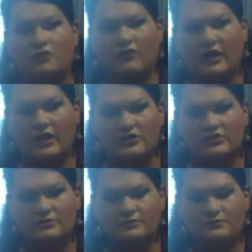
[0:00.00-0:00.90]

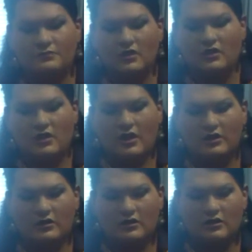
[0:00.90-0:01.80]
purification
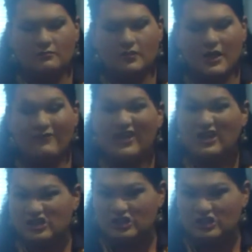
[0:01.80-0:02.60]
and kind of like a